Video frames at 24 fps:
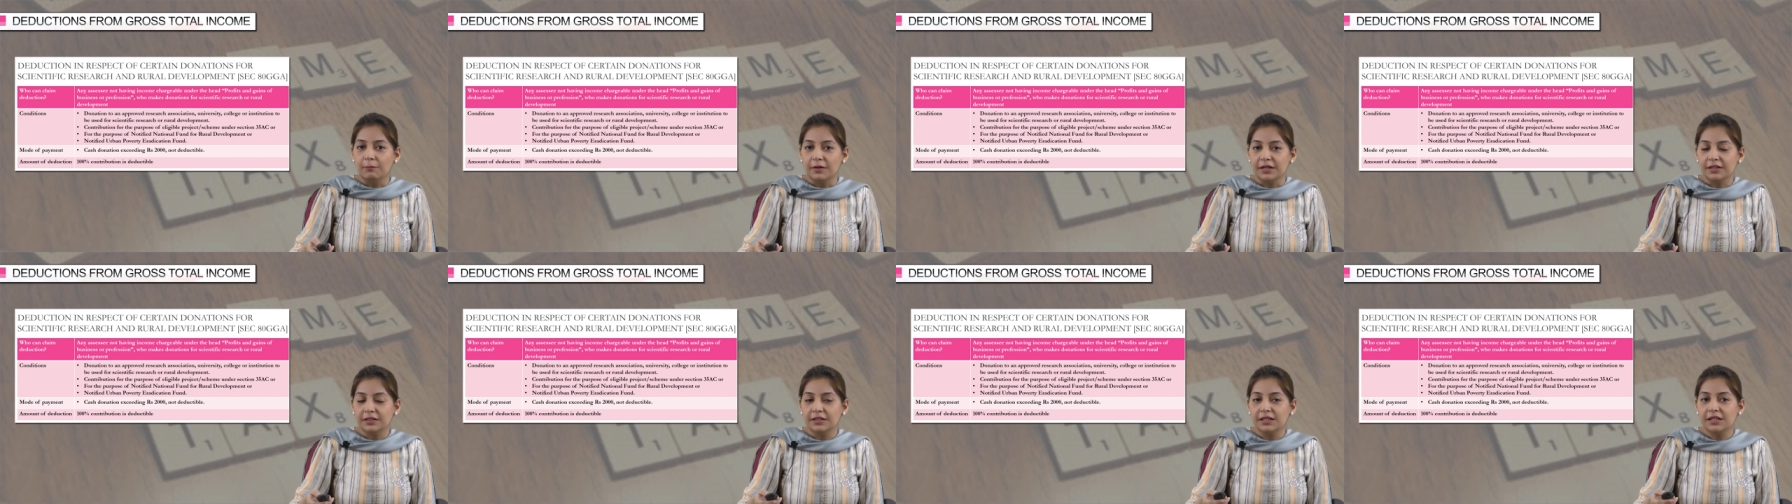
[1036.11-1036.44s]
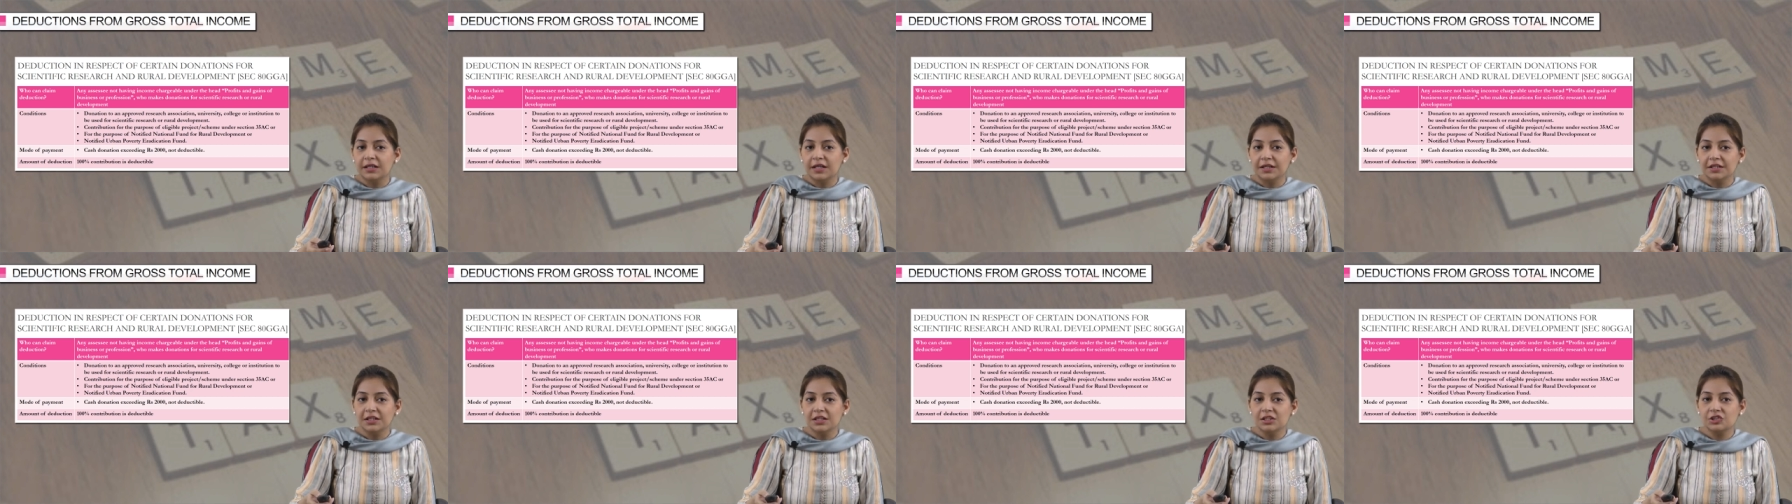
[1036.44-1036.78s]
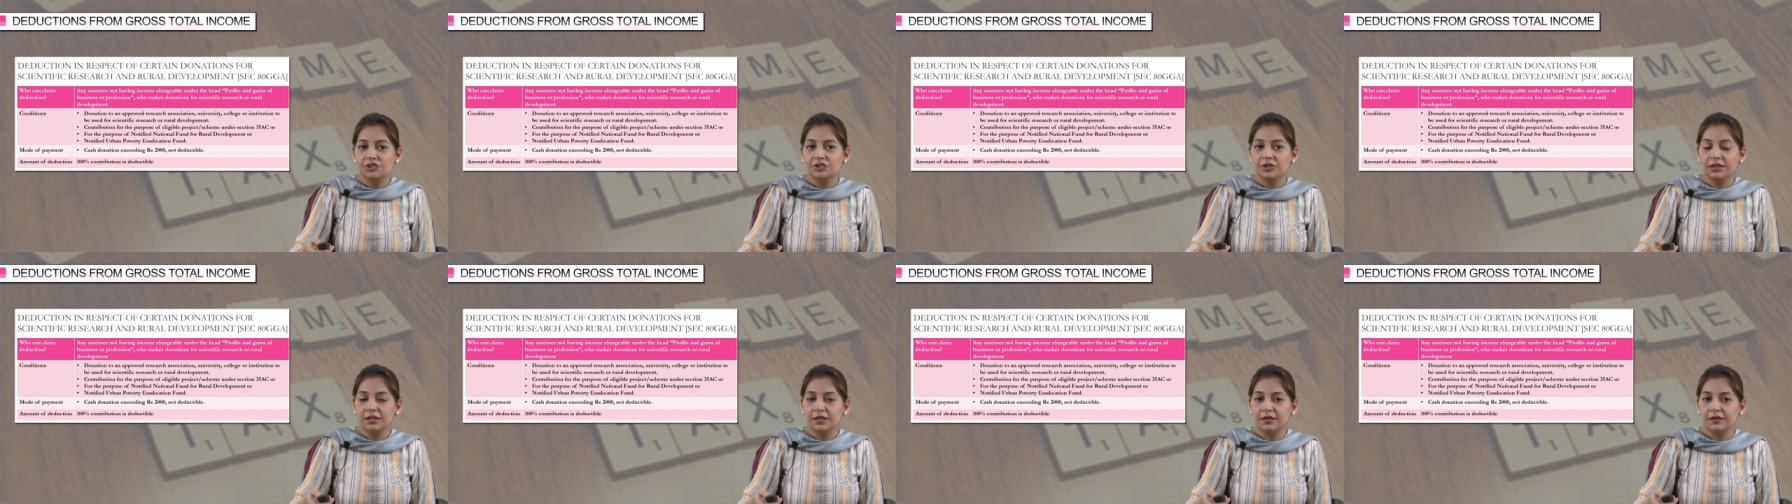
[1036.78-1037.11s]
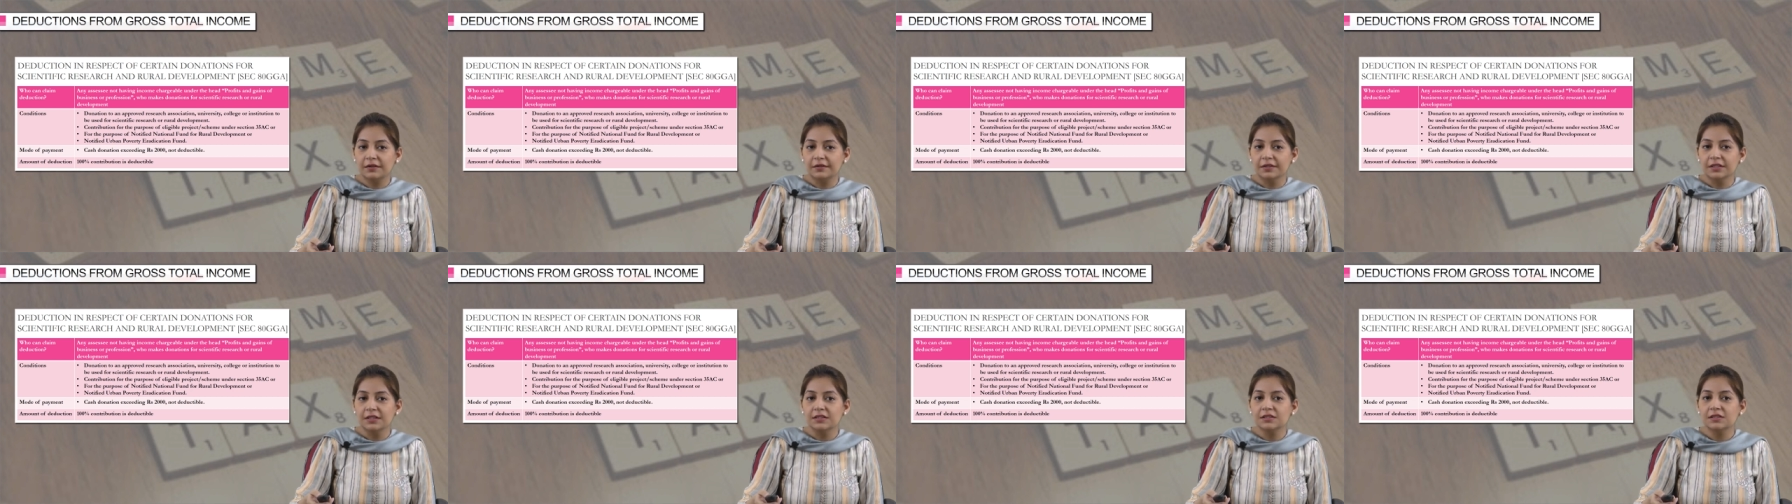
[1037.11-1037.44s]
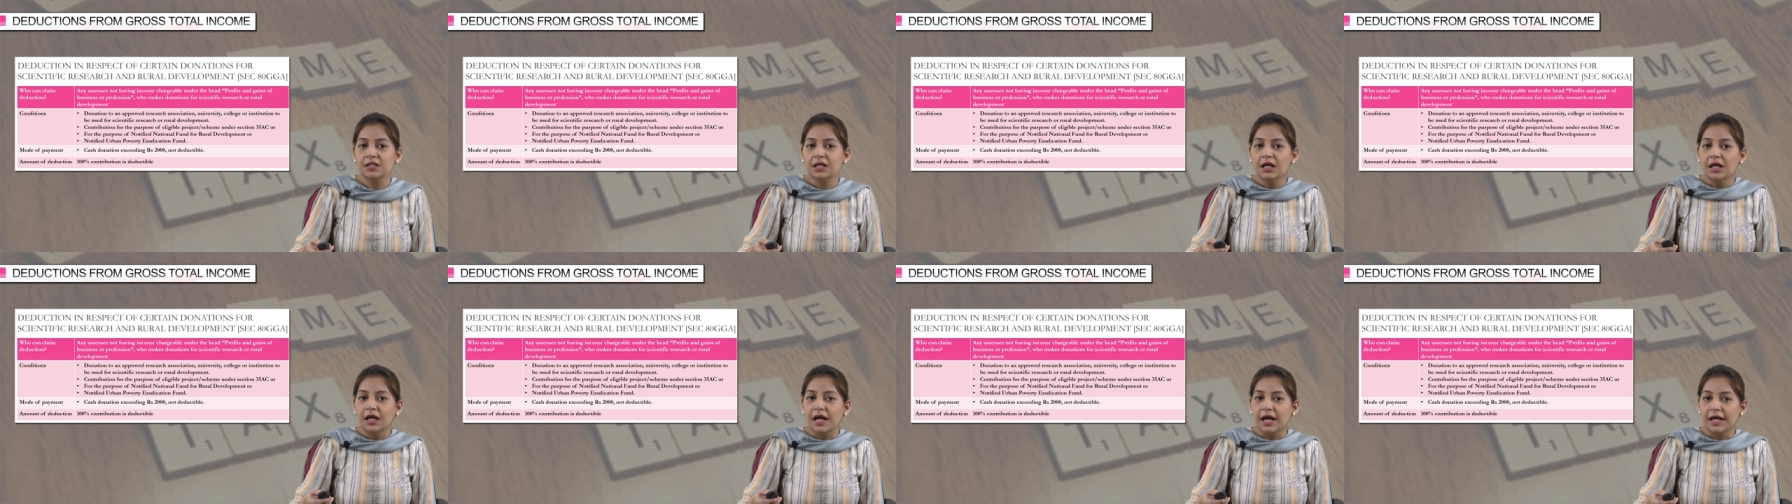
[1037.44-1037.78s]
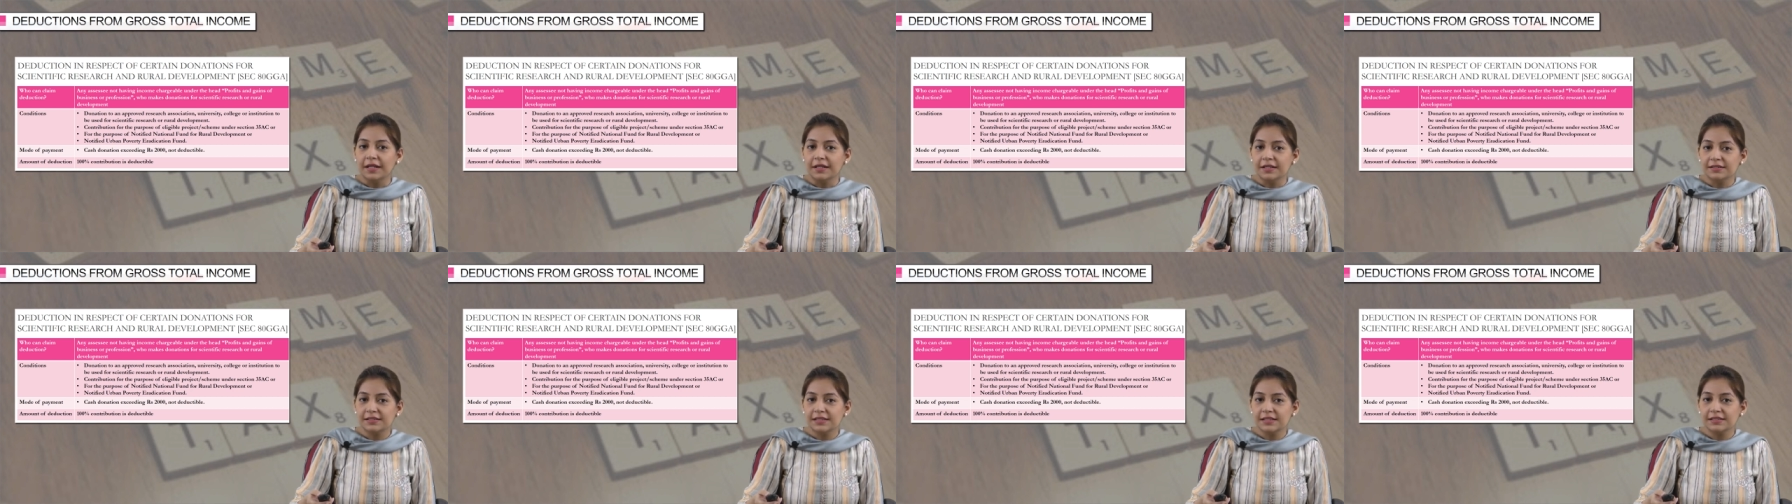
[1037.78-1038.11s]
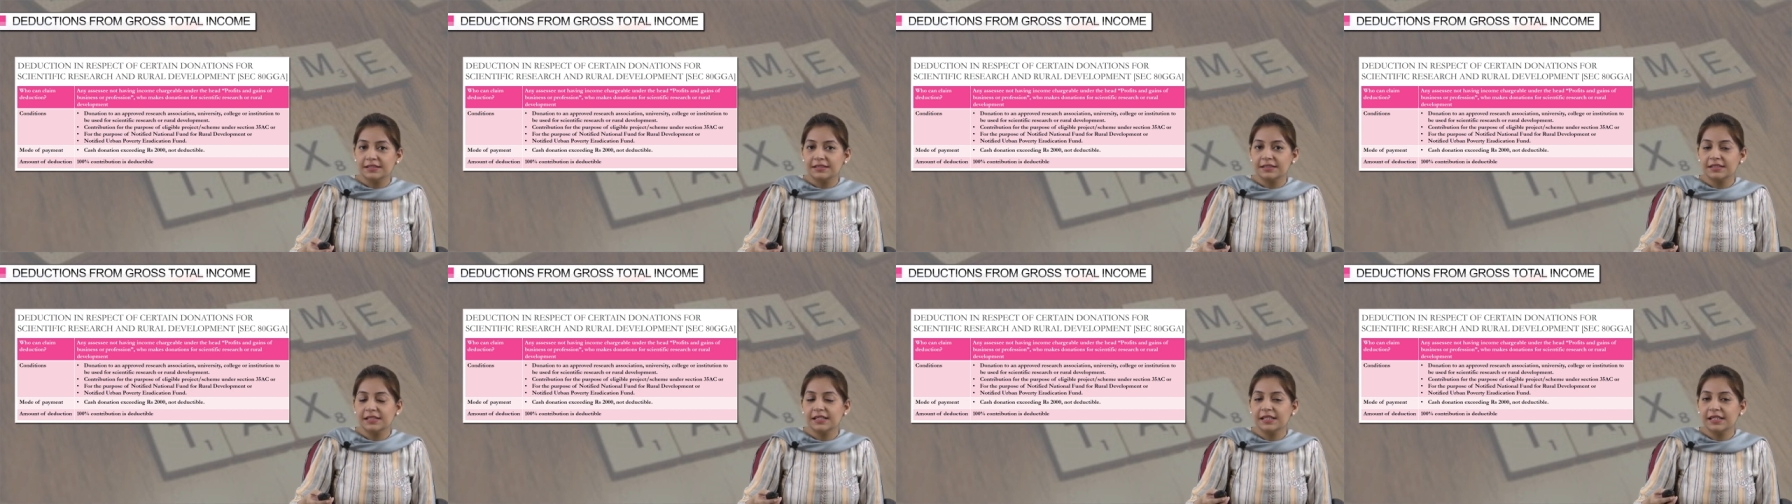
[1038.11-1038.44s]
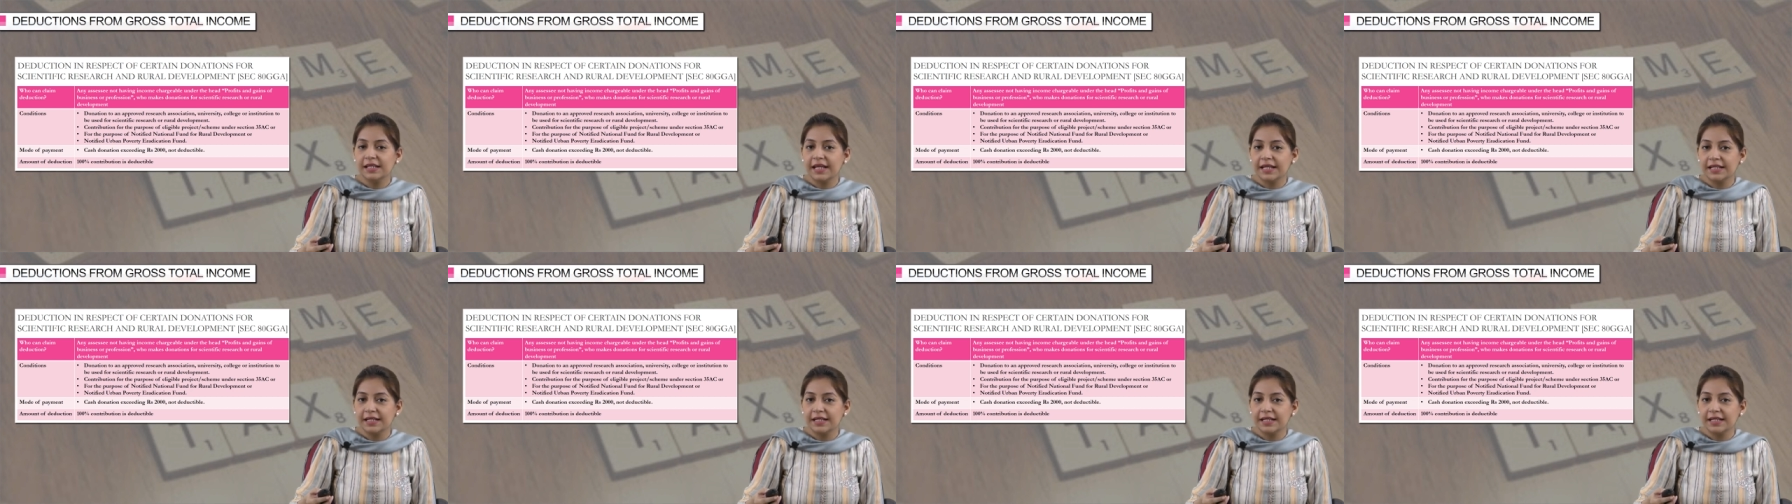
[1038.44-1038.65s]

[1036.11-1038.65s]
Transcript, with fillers: But the condition here is an assessee